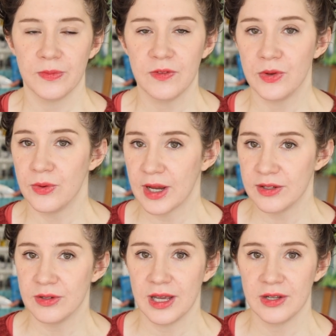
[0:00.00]
If you had
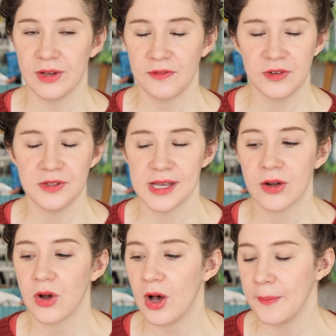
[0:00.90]
to do that, you'd have to use
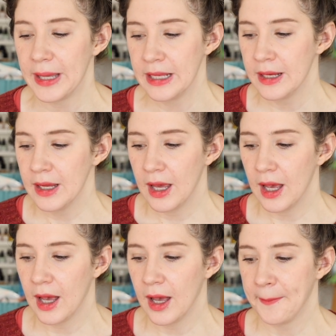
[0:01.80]
alcohol, but
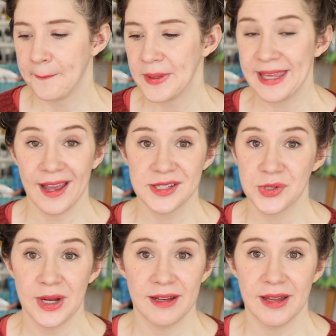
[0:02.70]
Um, but yeah, it's great.